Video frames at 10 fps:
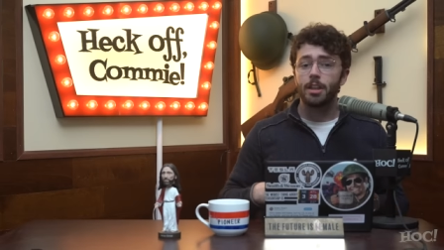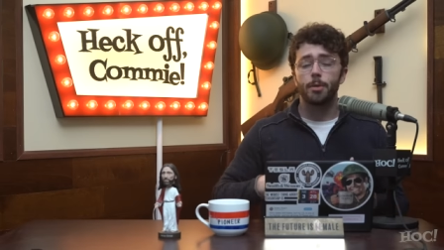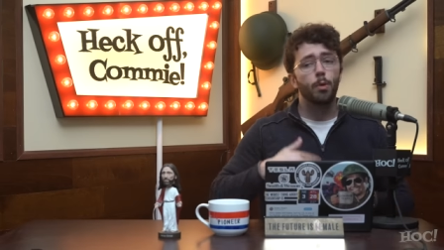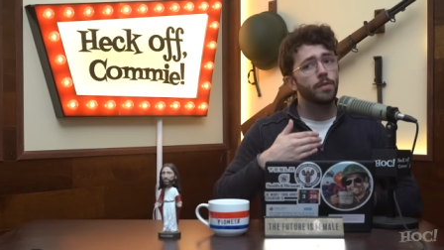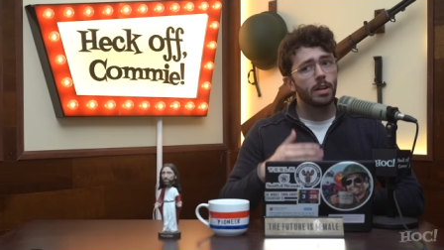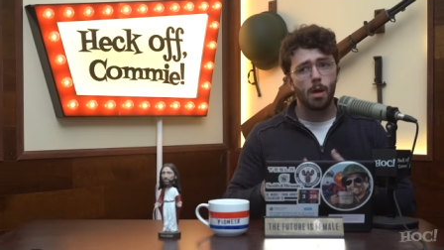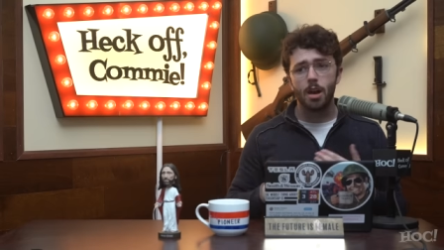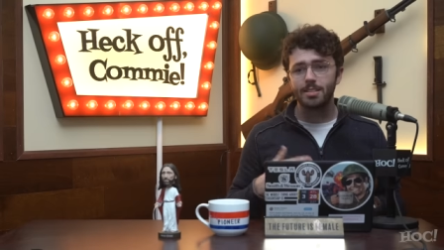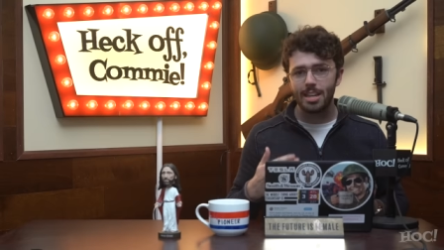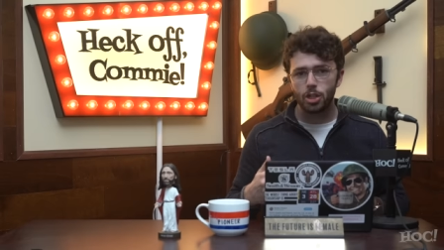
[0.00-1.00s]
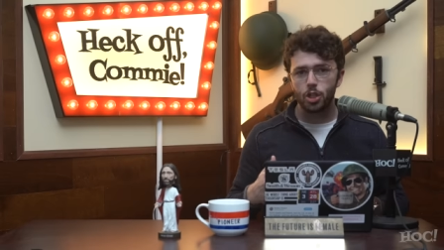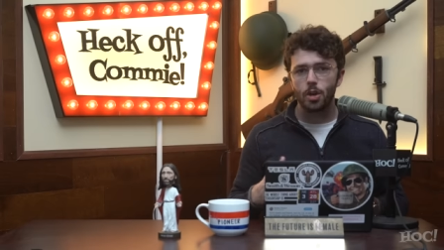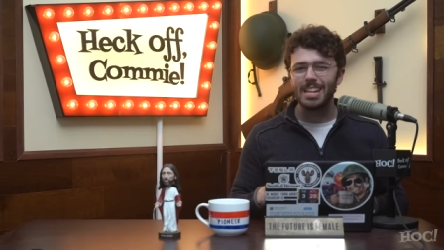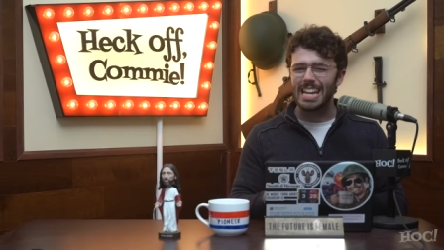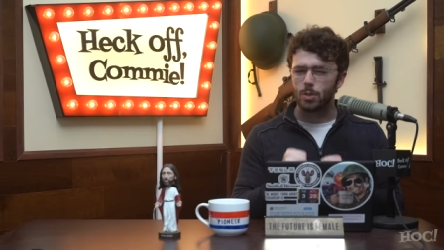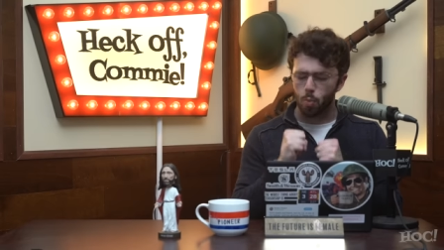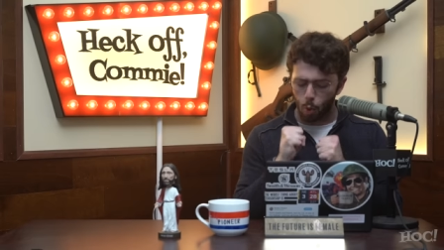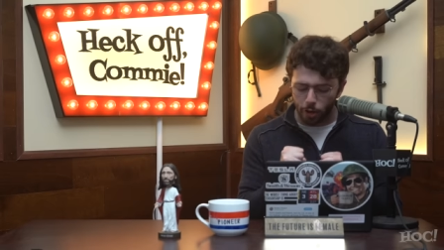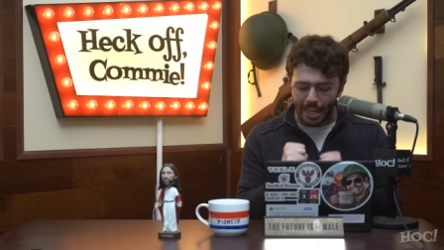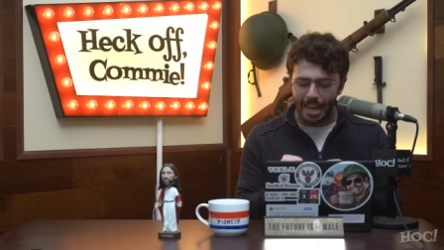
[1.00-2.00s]
They're moving along as they should. It's
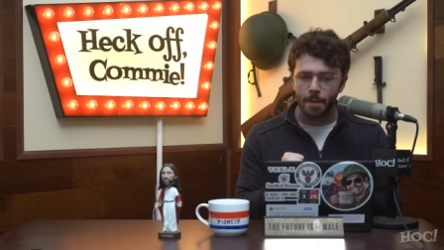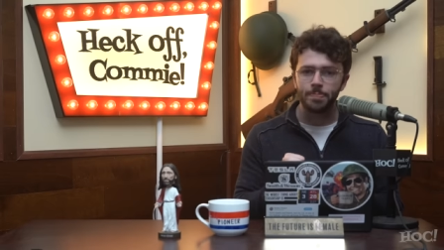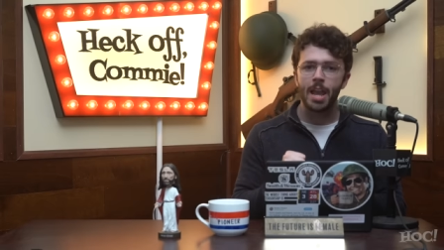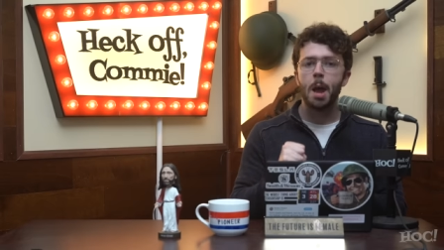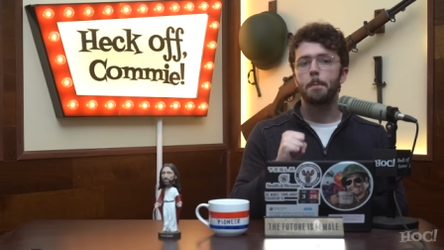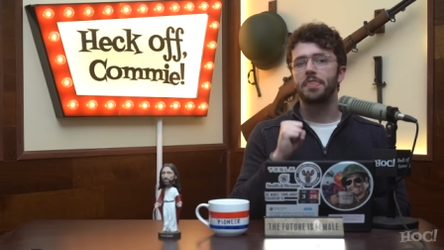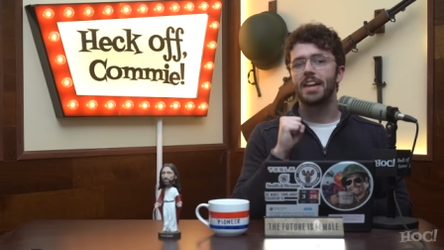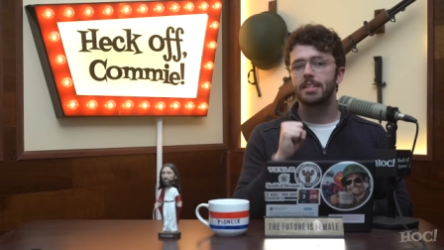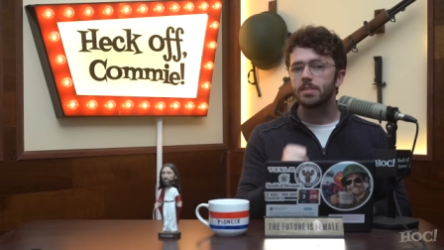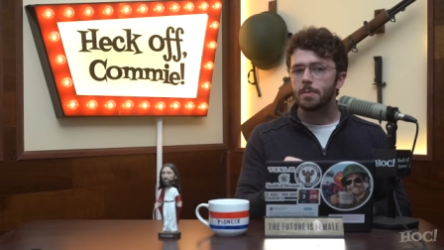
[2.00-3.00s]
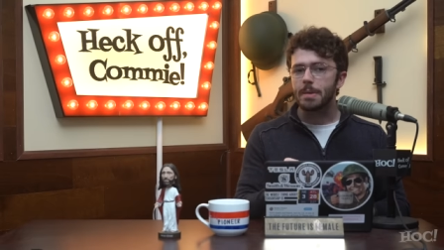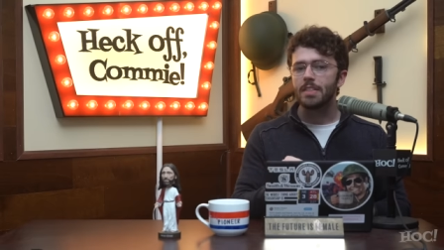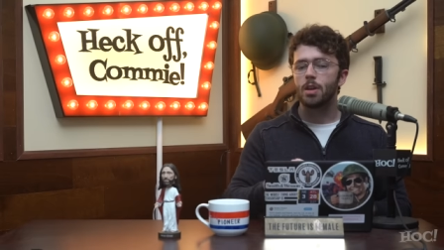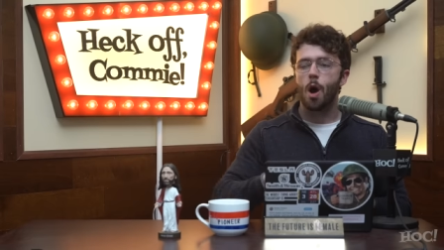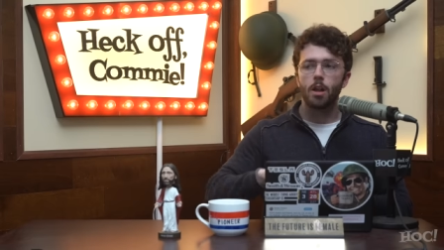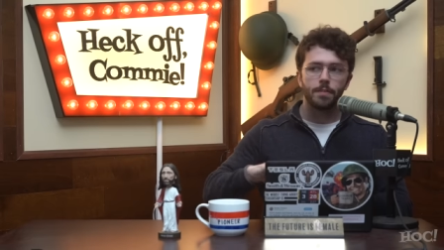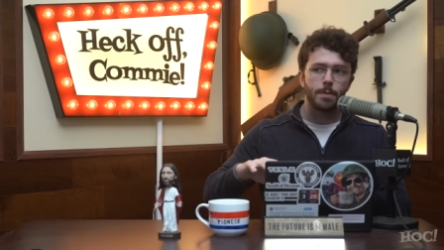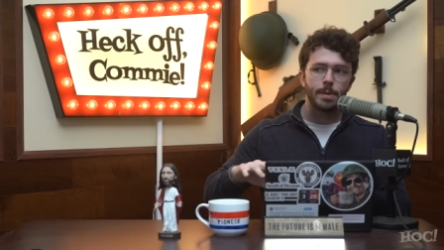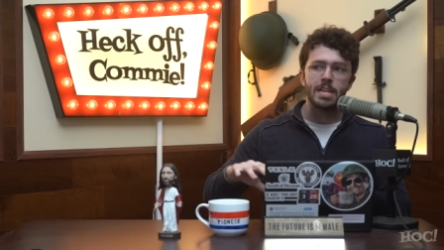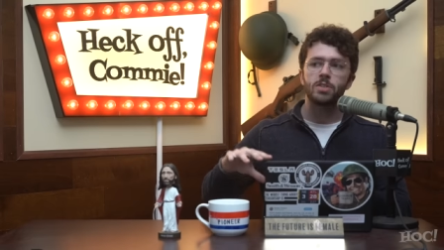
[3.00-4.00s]
working, but that doesn't mean that all of
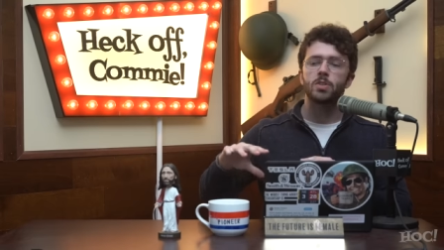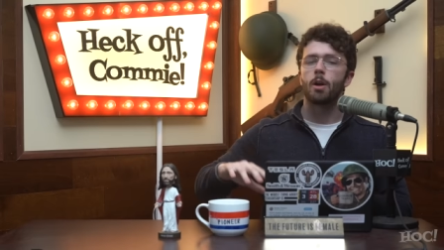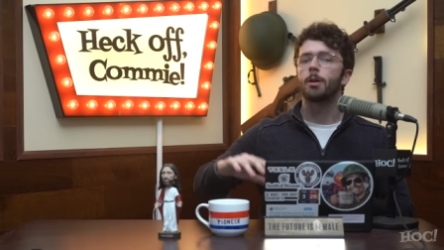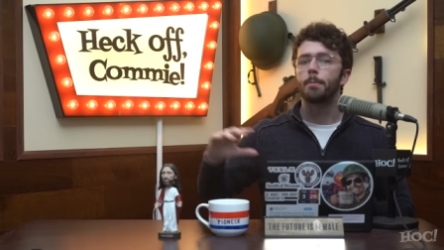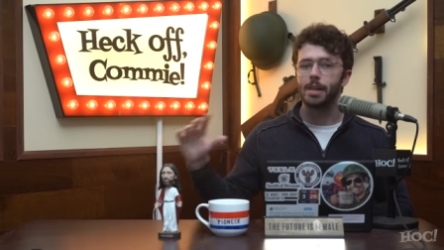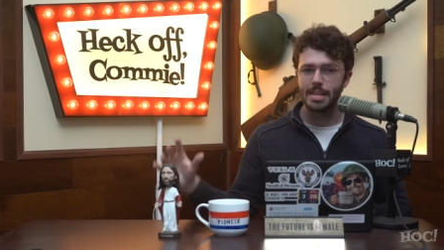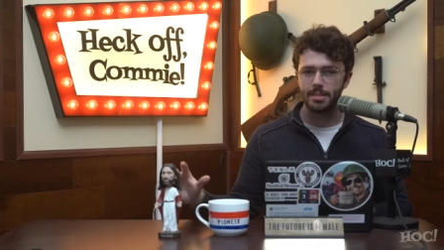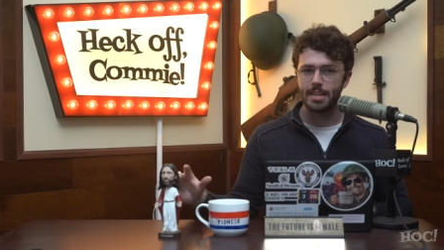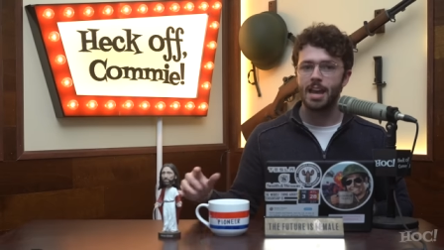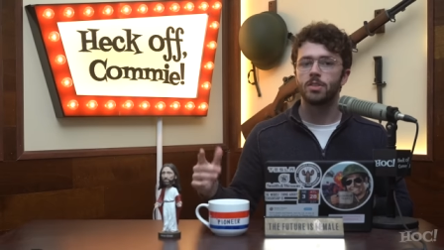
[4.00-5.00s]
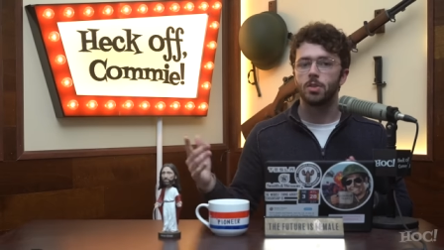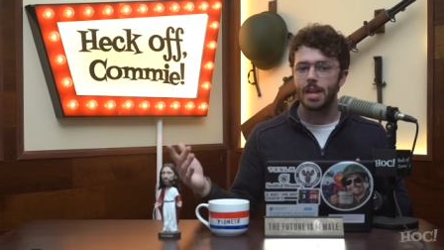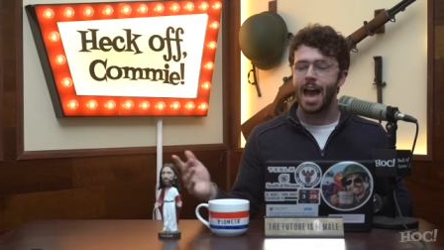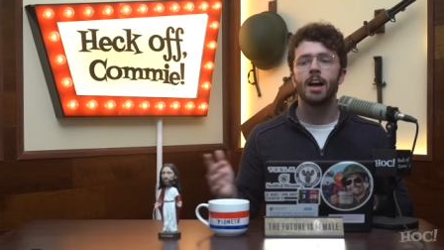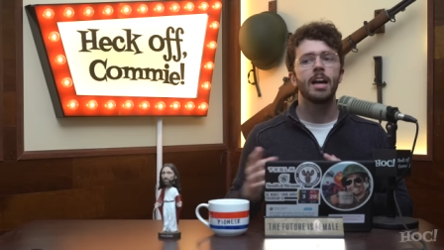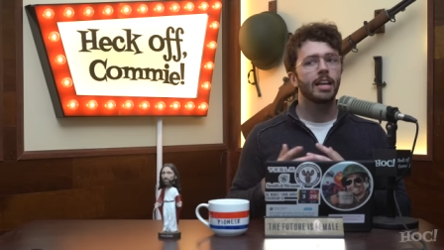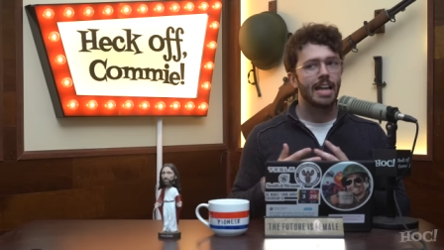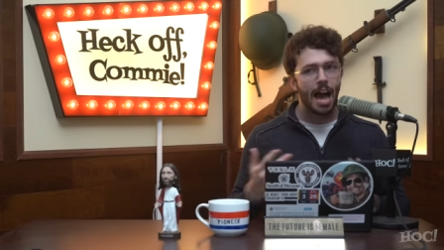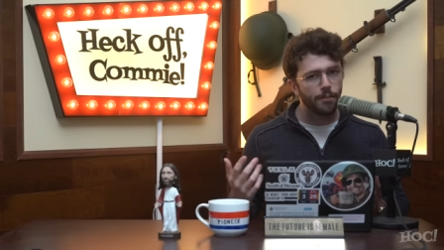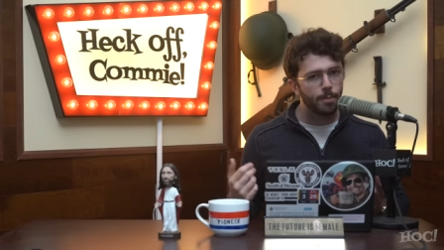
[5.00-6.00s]
the pieces are in place yet. So, yeah,
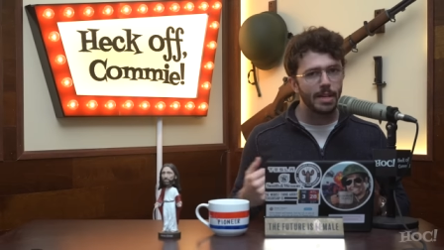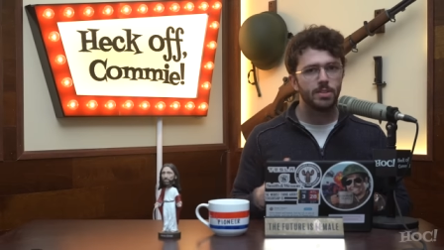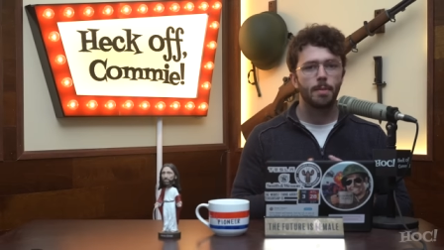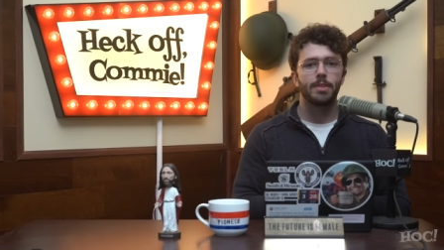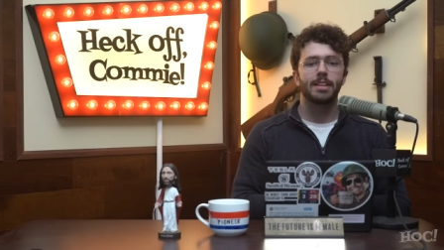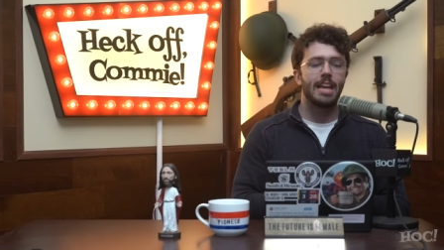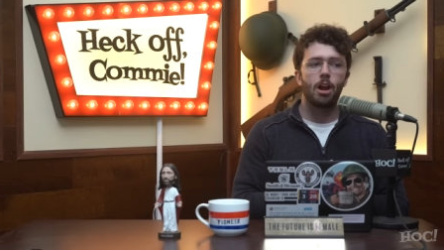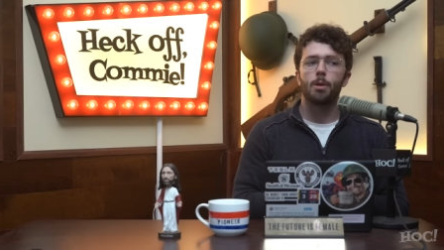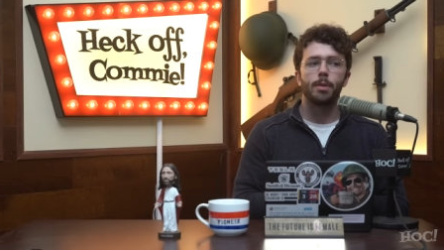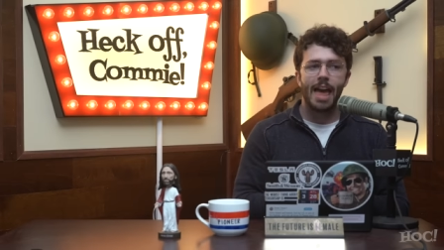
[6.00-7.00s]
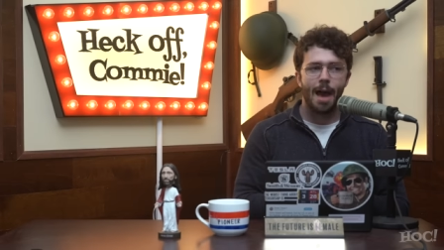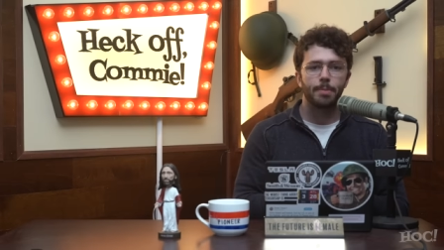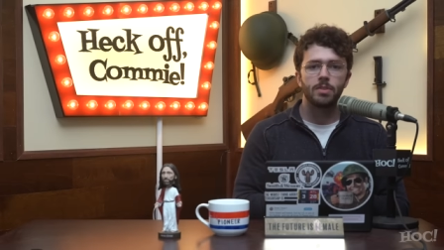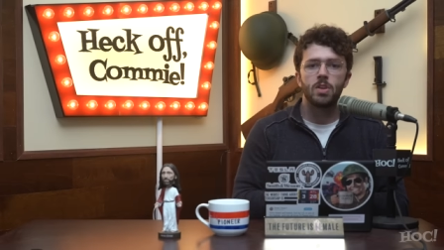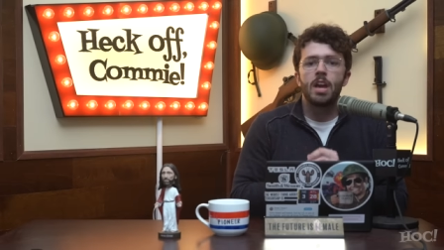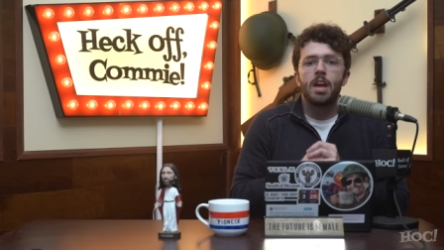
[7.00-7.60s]
God forbid something terrible happens.